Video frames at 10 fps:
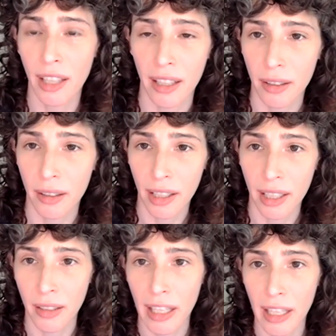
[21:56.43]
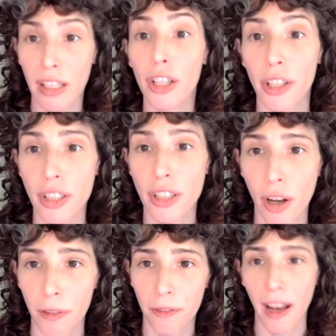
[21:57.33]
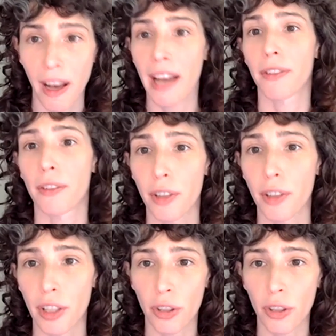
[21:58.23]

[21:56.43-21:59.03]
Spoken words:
an alert off of Fiverr for an